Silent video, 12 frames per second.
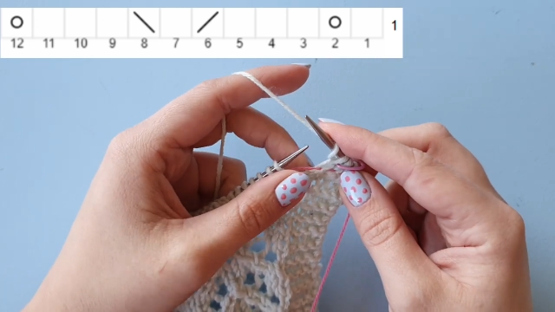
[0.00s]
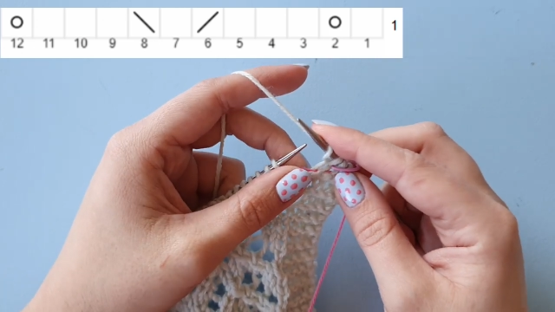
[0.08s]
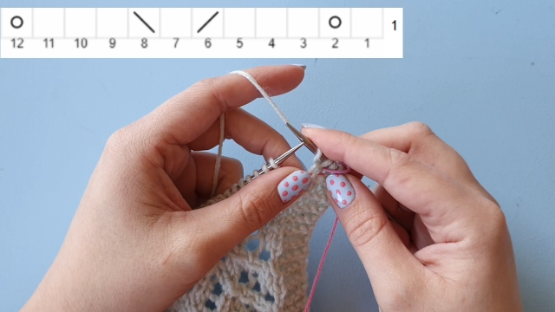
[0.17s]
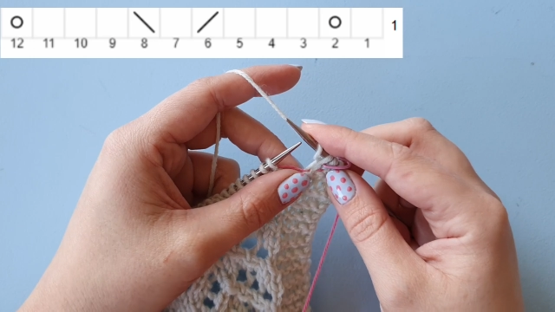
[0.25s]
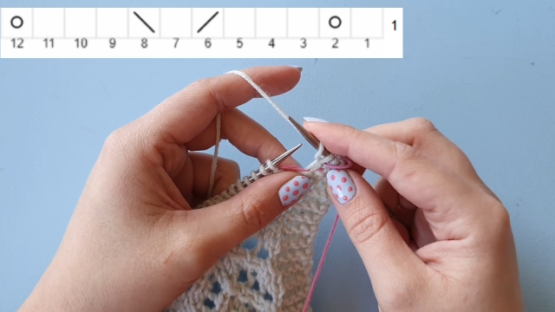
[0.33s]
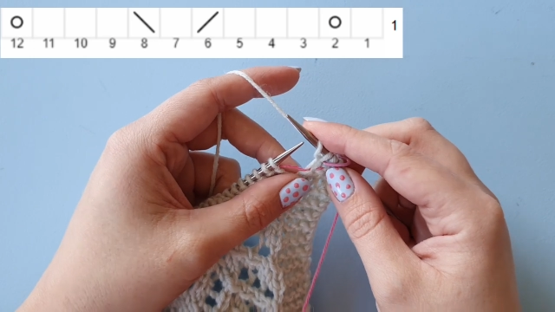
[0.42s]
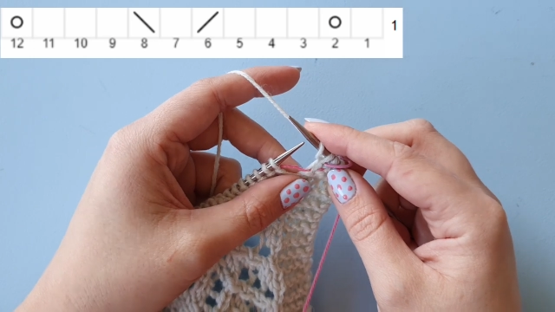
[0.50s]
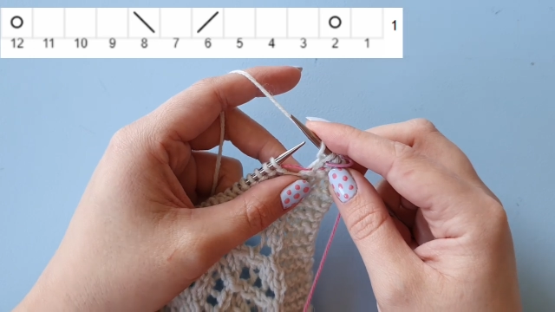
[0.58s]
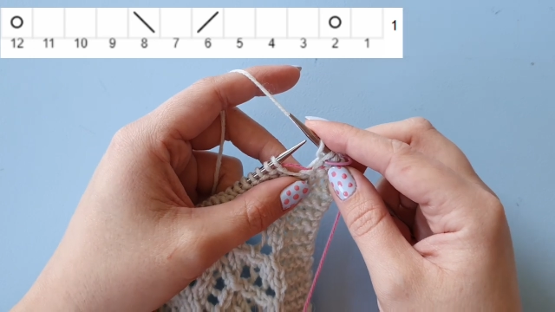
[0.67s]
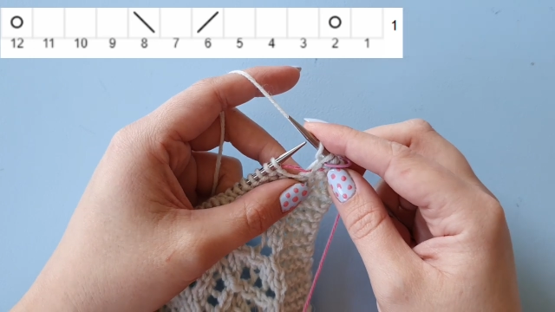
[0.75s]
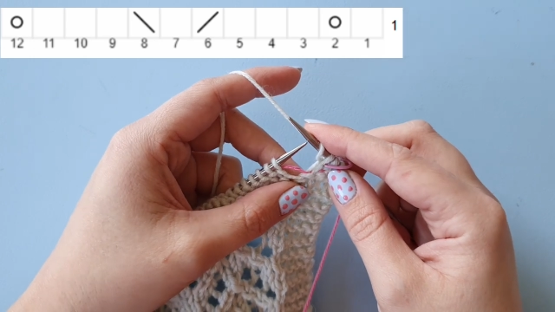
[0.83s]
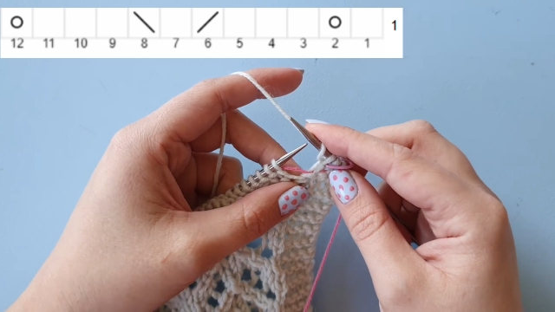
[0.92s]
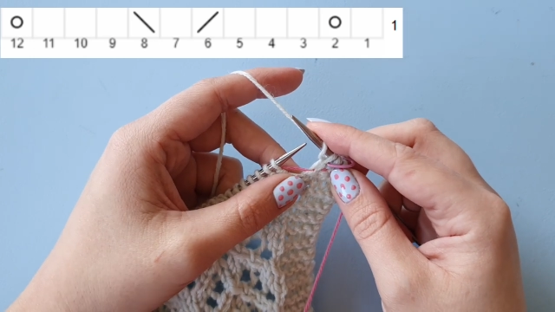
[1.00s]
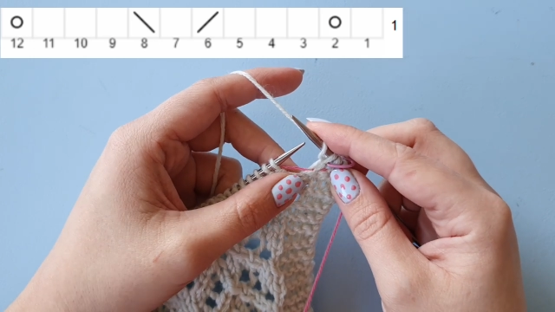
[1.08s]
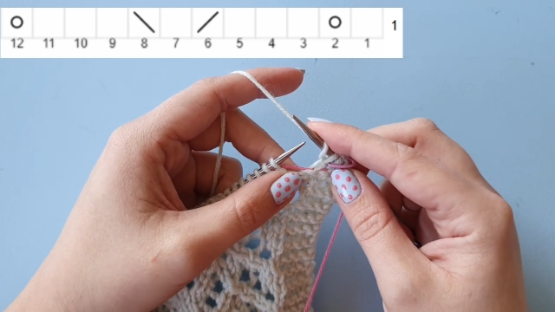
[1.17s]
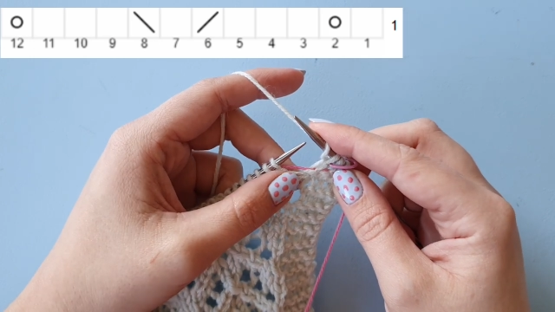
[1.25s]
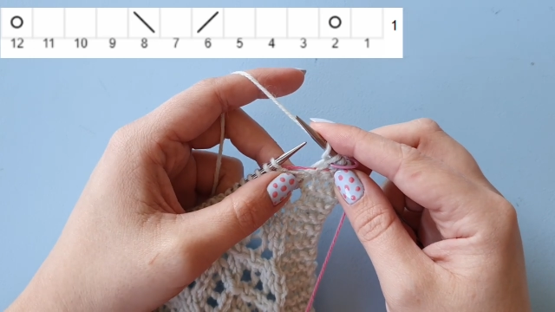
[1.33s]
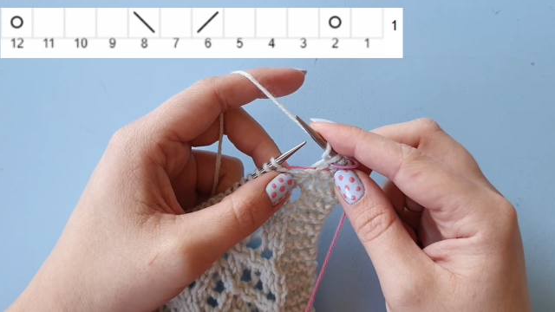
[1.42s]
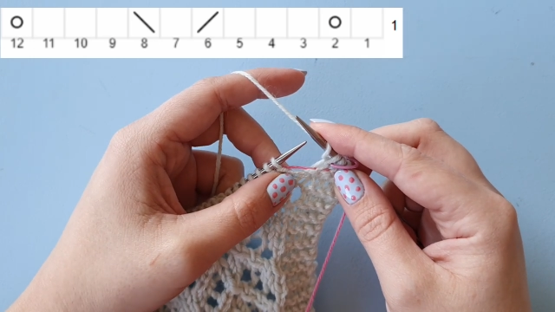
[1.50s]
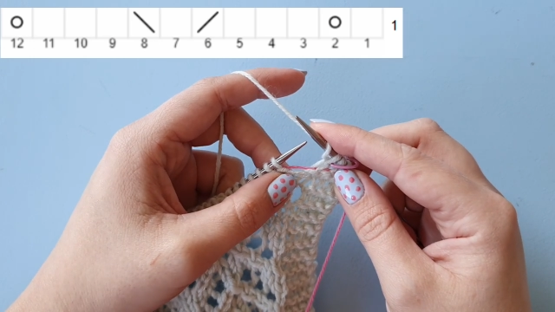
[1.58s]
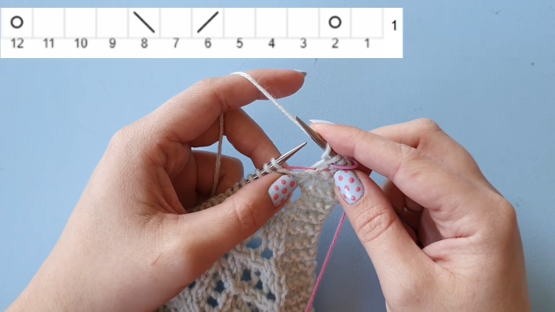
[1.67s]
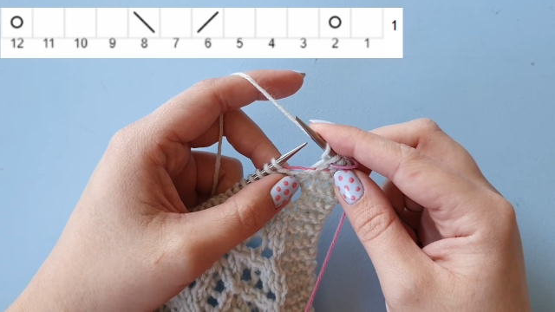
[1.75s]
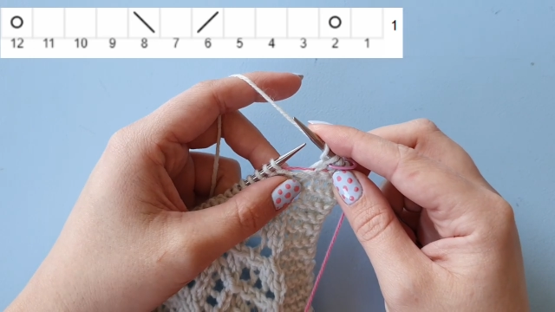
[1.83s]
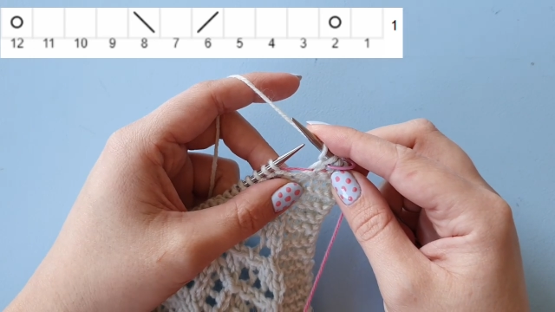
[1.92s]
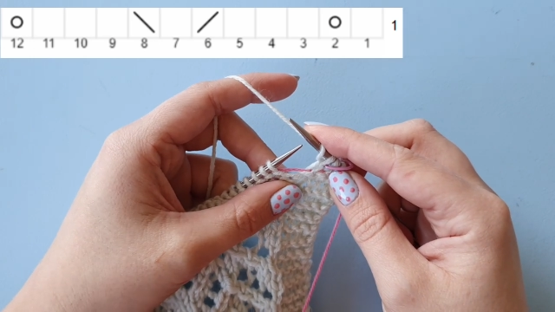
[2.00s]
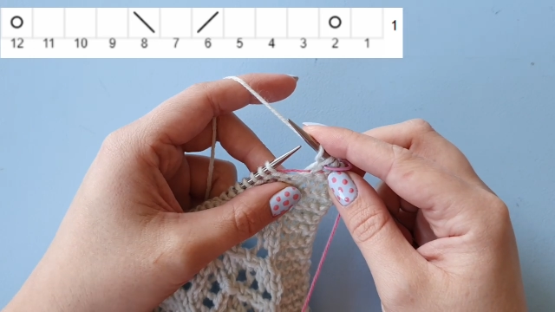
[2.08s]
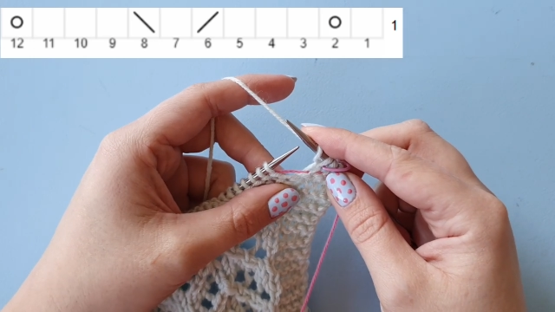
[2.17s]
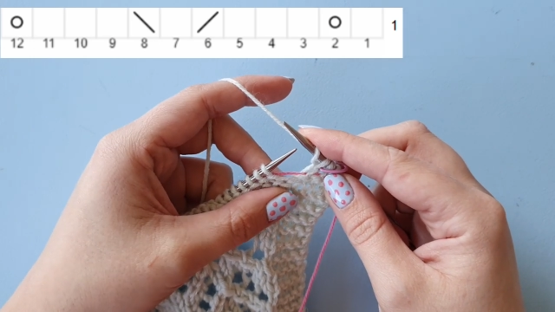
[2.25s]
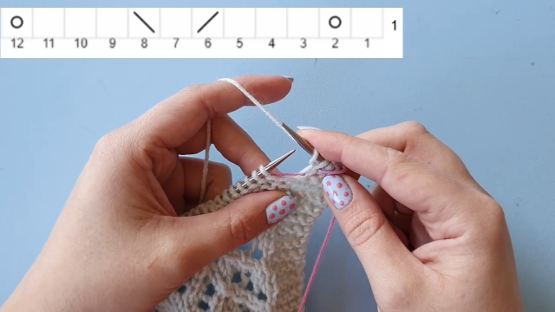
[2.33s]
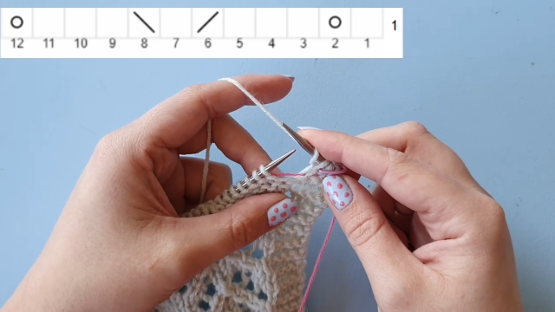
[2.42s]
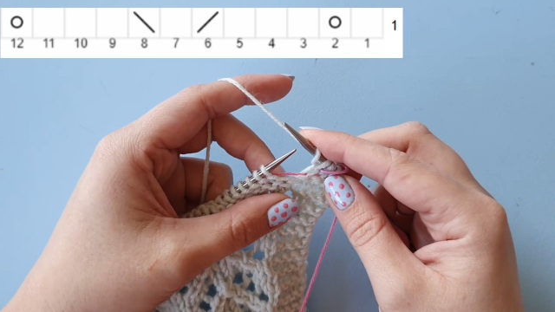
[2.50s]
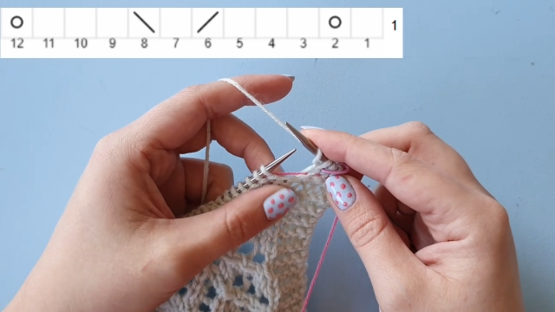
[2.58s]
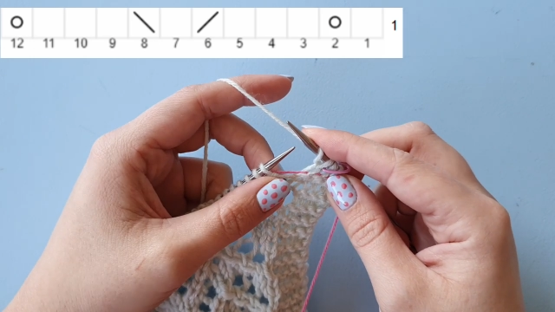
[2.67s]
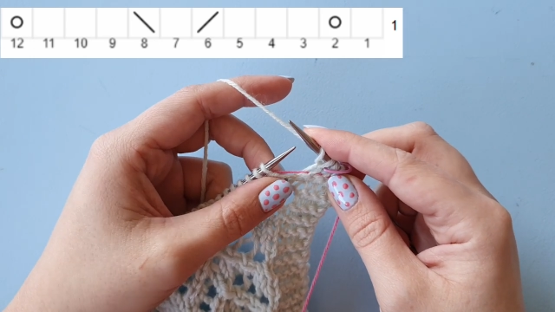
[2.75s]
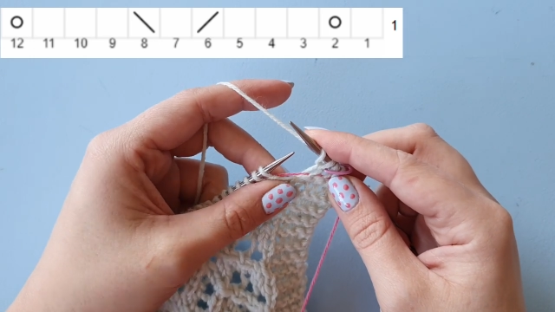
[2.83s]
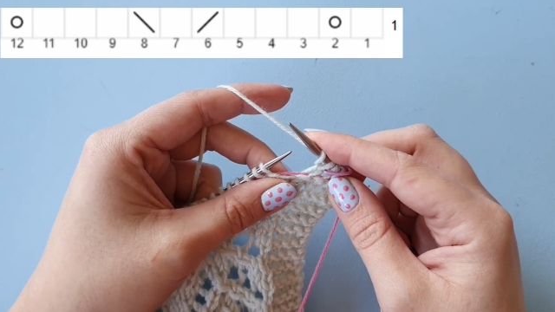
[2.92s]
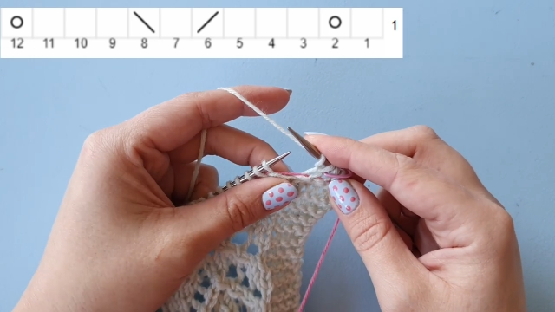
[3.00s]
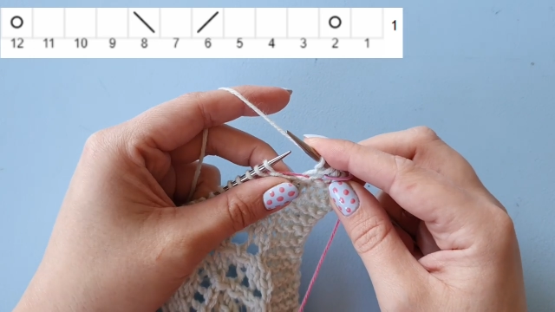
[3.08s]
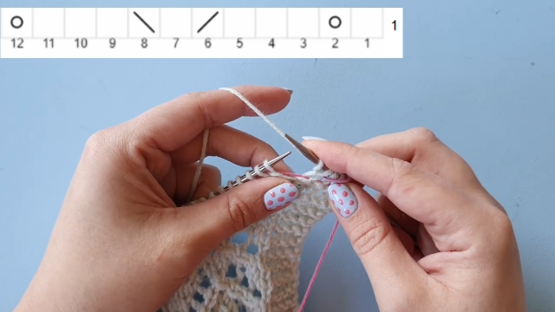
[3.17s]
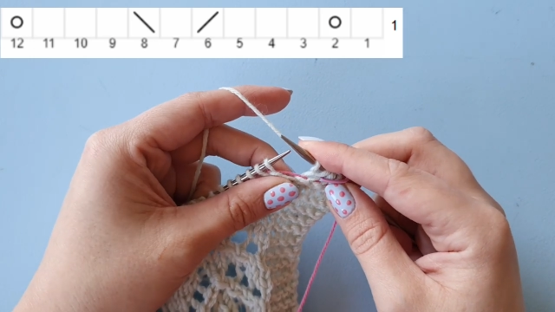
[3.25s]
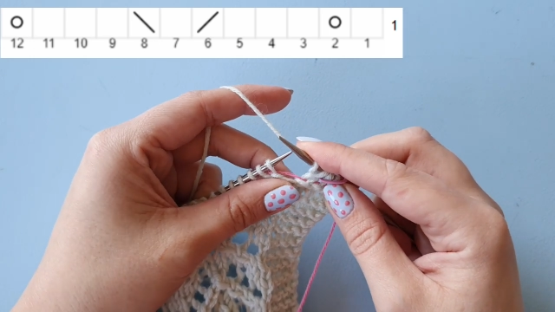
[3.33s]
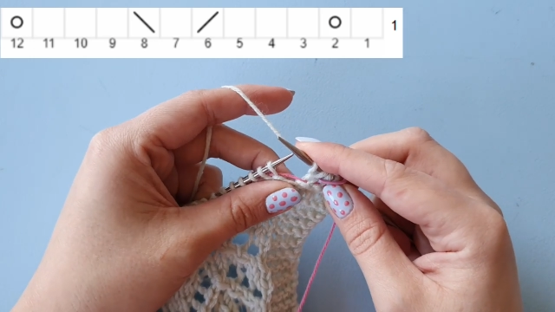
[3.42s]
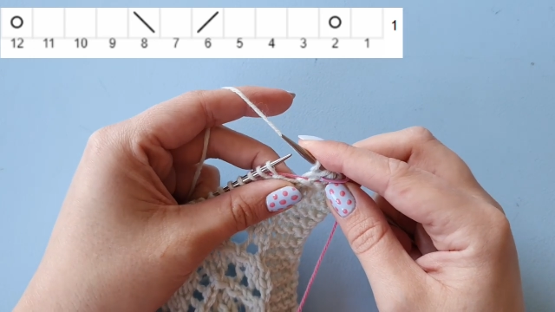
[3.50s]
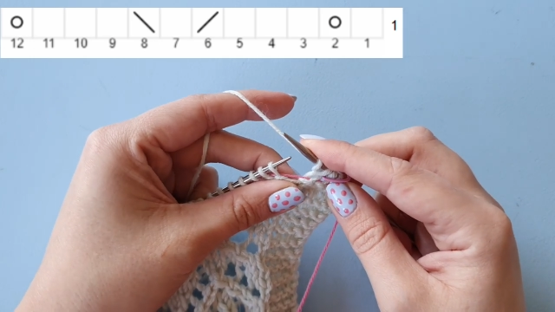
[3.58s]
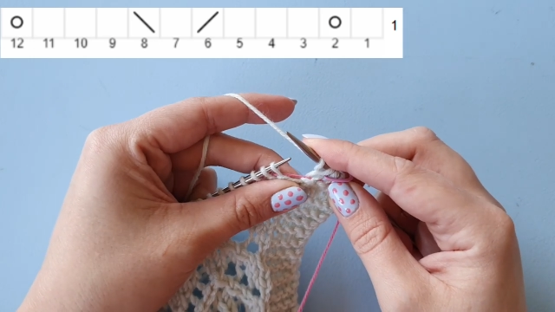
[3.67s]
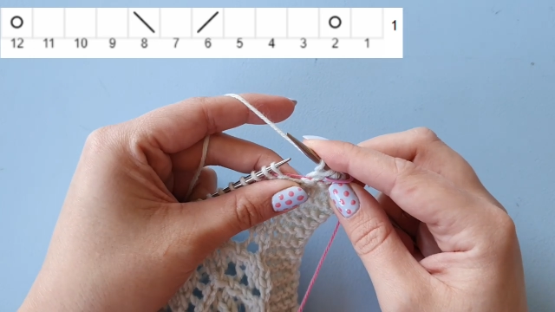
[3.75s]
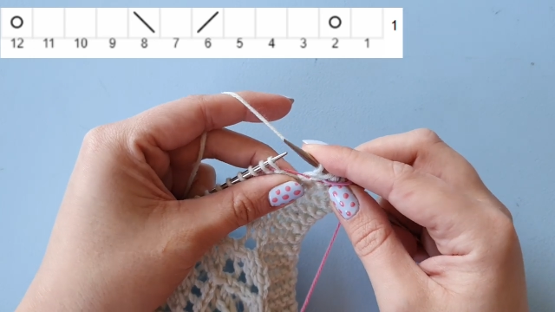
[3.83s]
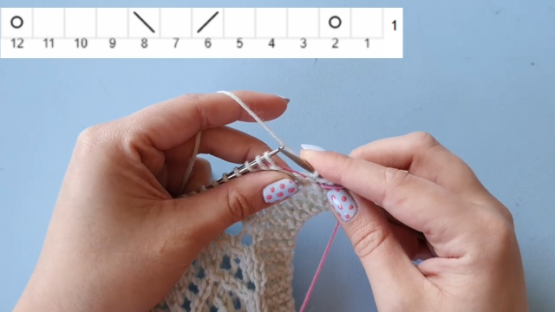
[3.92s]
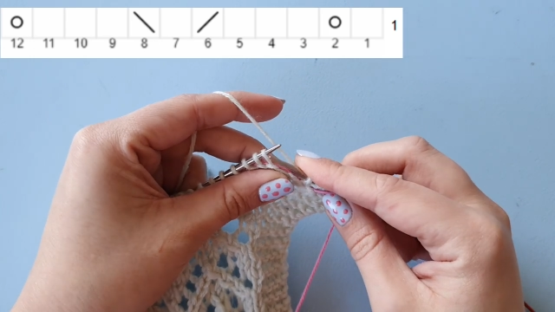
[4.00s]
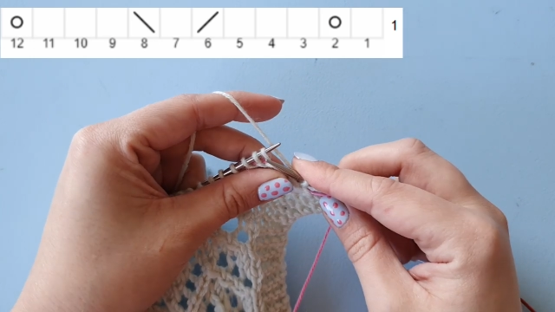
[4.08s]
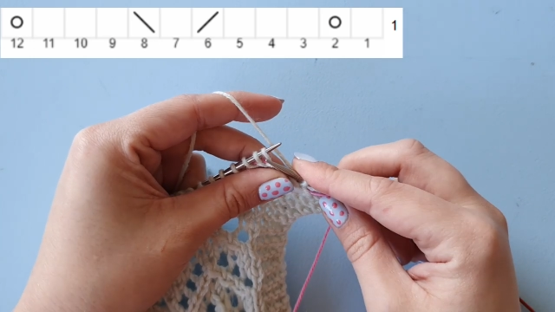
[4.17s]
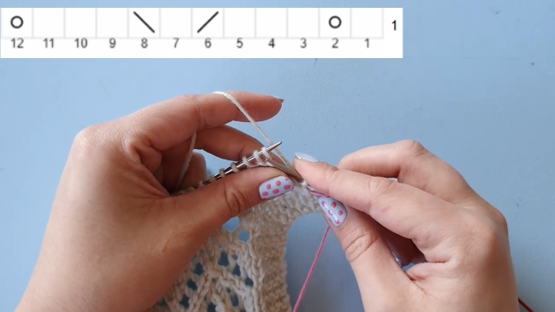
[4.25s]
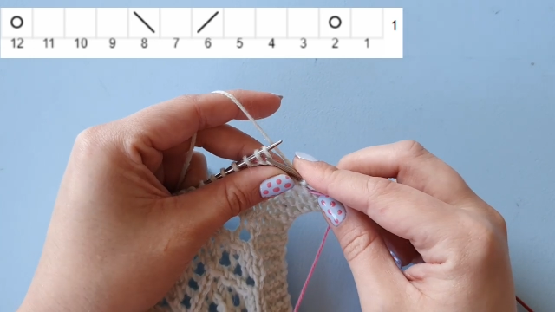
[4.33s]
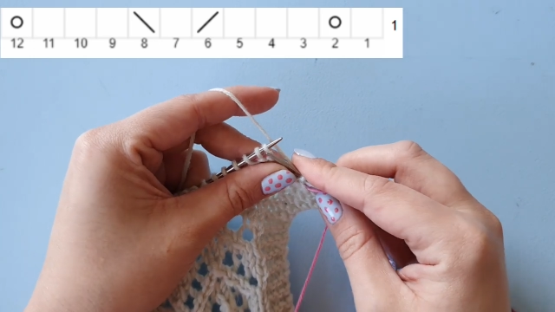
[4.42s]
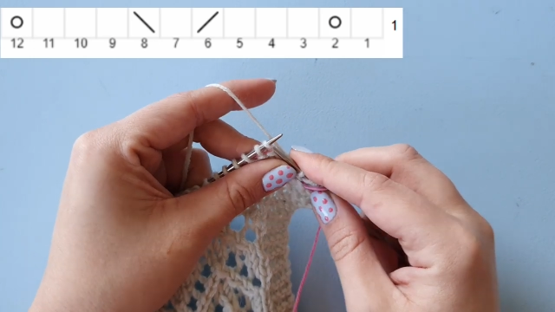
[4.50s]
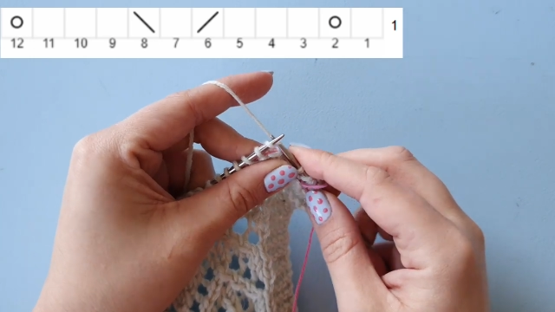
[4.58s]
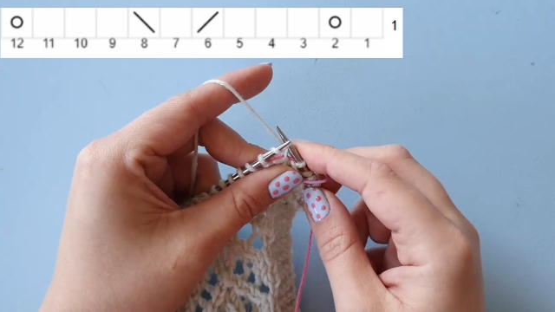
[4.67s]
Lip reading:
(no speaker visible)